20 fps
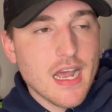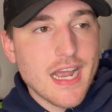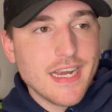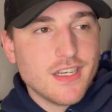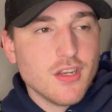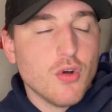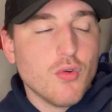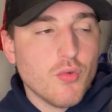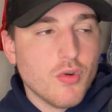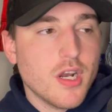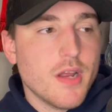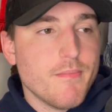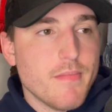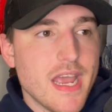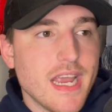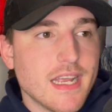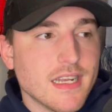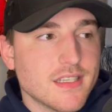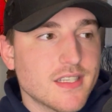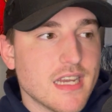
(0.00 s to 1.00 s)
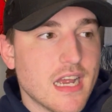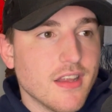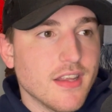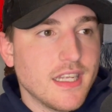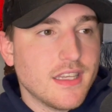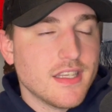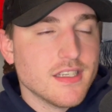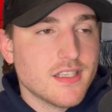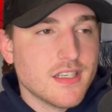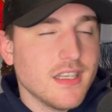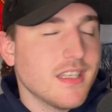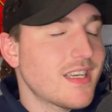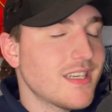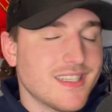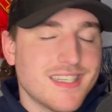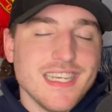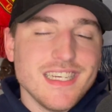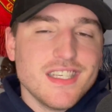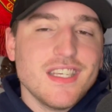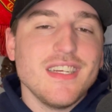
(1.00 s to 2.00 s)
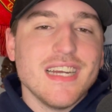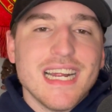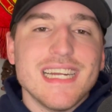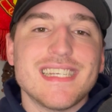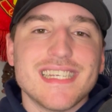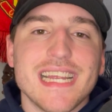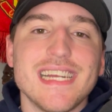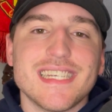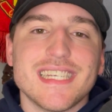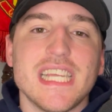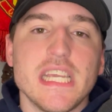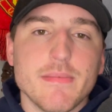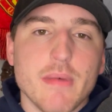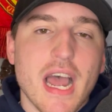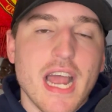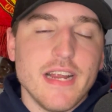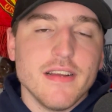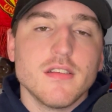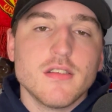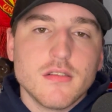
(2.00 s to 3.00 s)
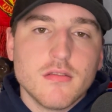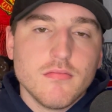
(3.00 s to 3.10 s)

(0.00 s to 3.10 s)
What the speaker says: I don't want to make it sound like this, because this United States team, I